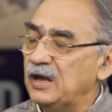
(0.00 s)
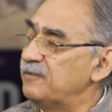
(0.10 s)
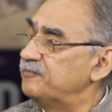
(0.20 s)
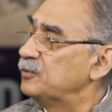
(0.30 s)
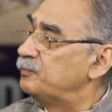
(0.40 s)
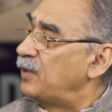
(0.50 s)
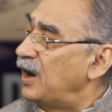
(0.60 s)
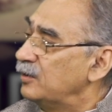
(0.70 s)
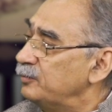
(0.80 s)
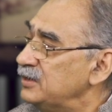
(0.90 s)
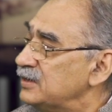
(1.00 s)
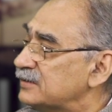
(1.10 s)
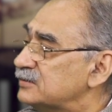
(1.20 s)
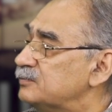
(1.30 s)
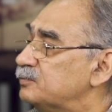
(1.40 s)
If the Parliament
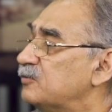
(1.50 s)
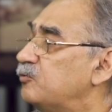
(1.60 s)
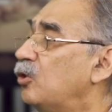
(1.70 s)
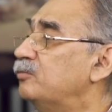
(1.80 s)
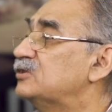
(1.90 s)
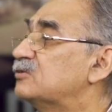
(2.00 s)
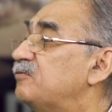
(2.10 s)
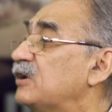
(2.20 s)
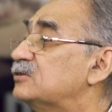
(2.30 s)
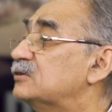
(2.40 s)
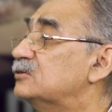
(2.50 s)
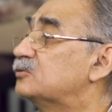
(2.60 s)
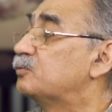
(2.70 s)
doesn't perform its functions